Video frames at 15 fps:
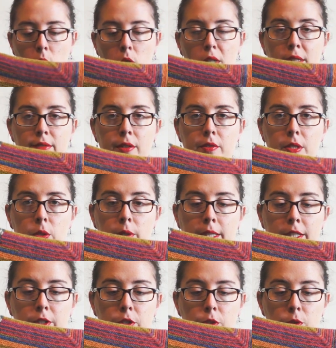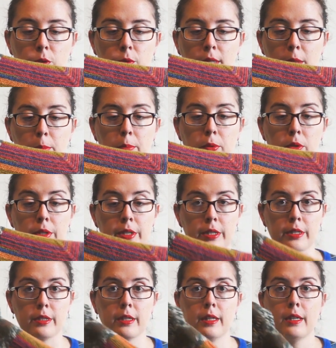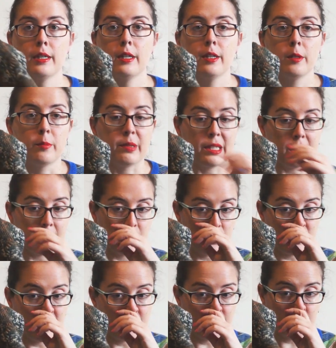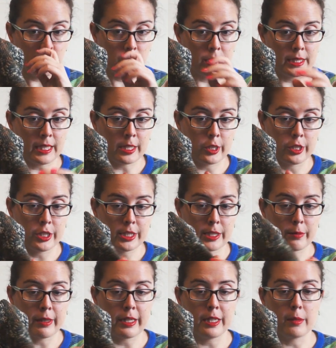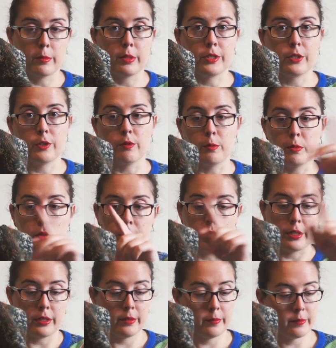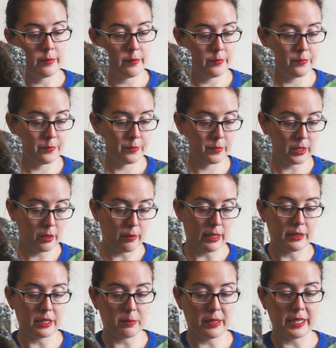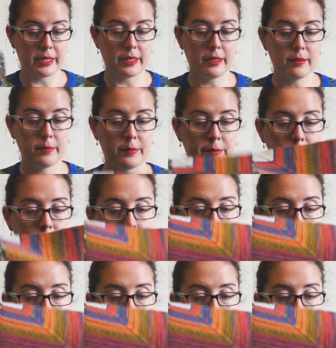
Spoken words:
or if I was going to do a border, because 24 is actually just the right number to do a border around this blanket.